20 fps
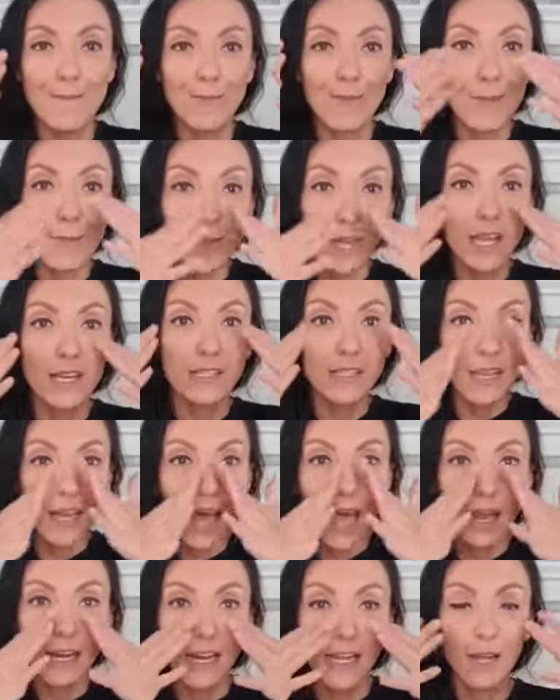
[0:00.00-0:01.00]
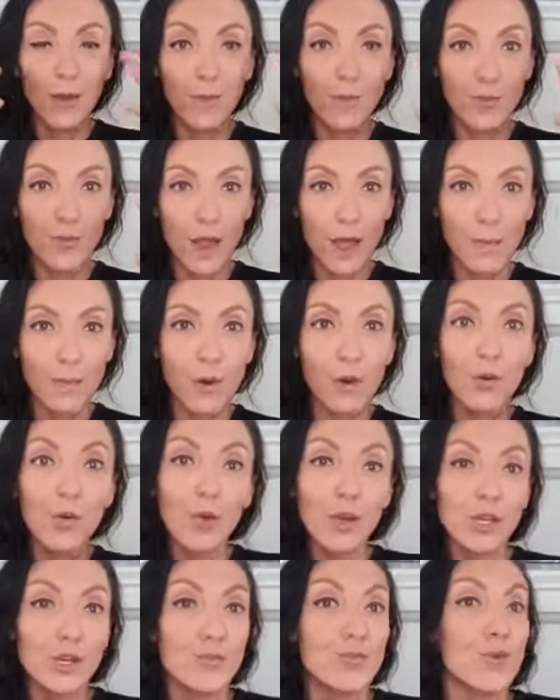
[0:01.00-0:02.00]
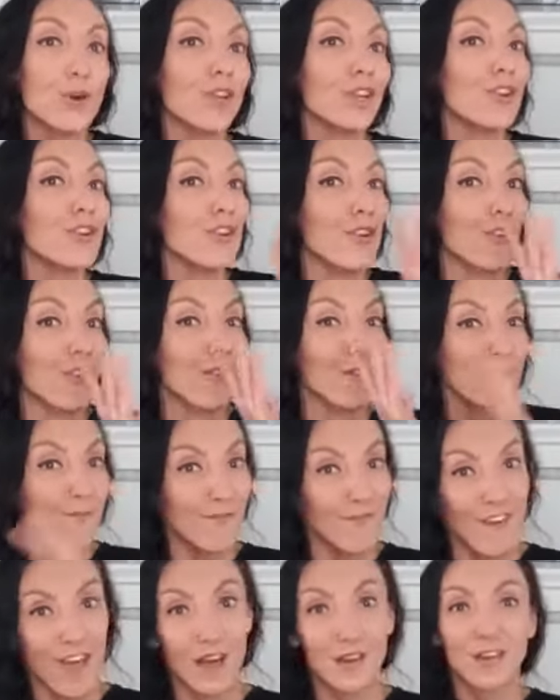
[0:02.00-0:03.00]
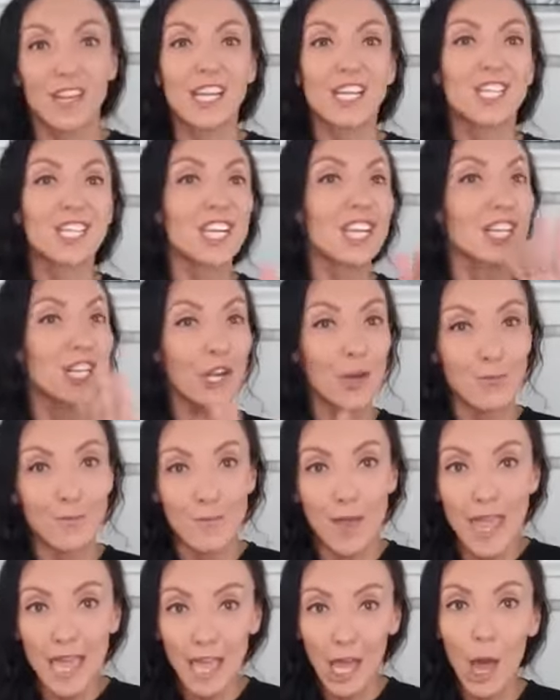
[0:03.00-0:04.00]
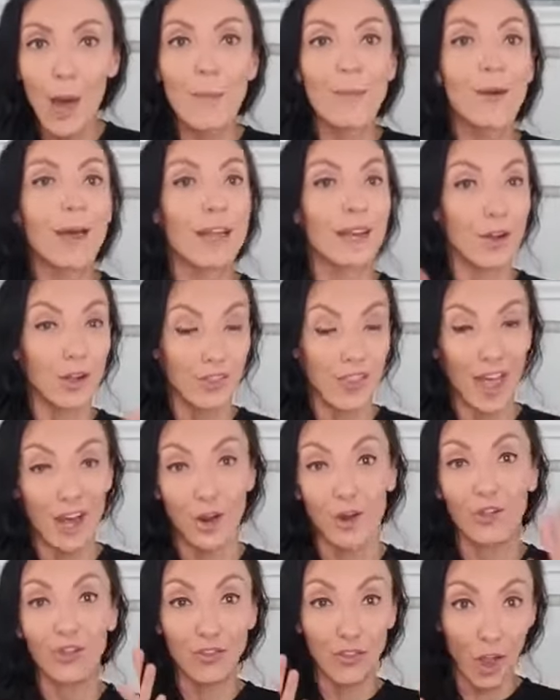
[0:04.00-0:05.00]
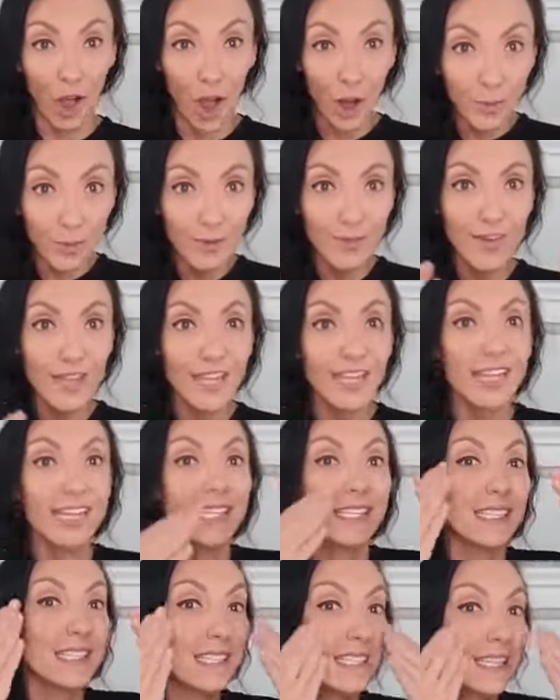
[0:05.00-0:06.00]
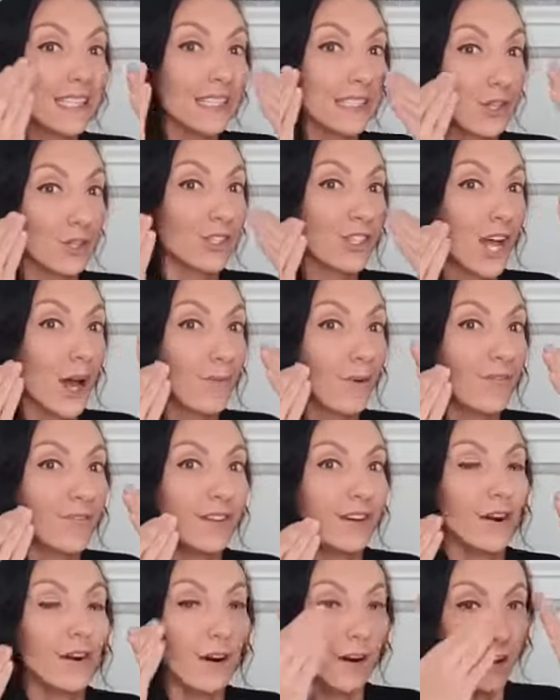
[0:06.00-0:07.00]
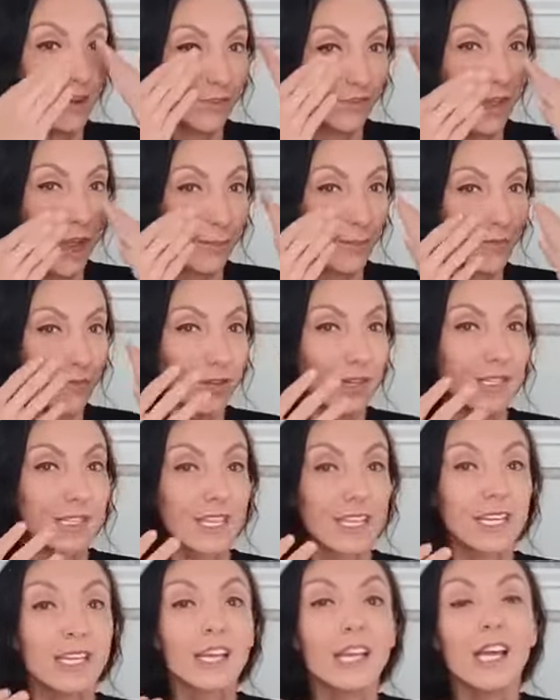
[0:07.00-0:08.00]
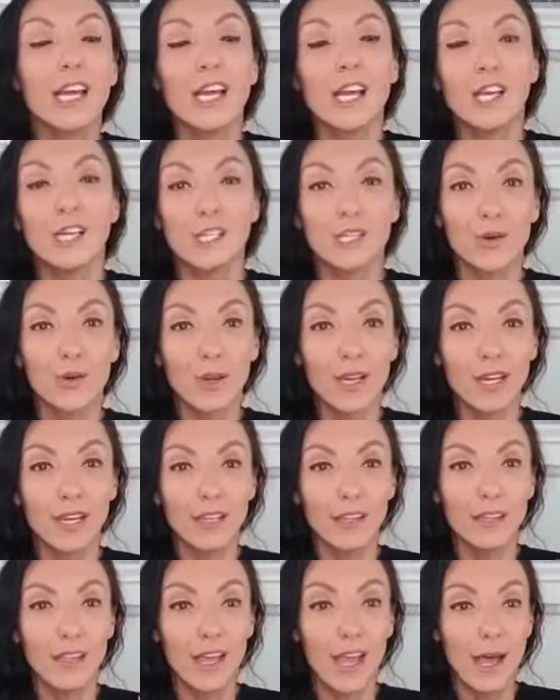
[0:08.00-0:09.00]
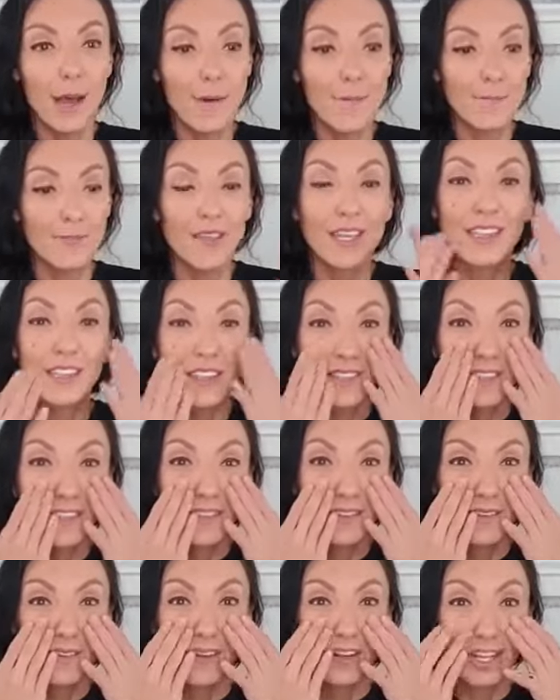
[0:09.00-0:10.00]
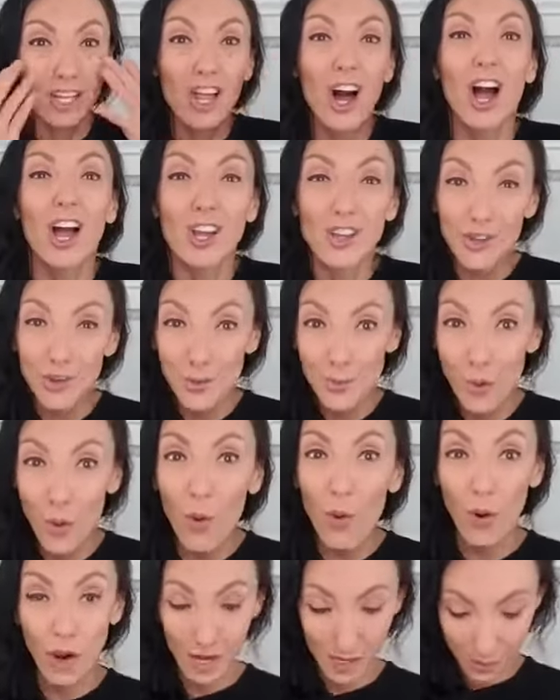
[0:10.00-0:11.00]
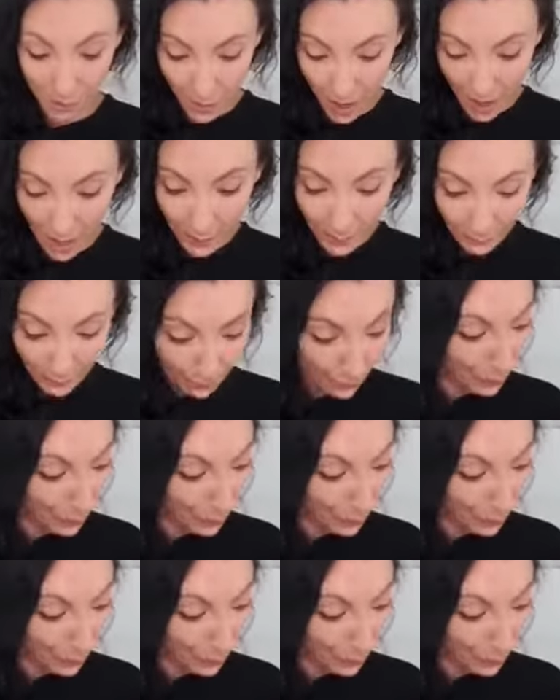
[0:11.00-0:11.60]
because it acts like a primer. When you put your foundation, your makeup, and all that on top of it, it sits on top of your skin, so it doesn't clog your pore, right?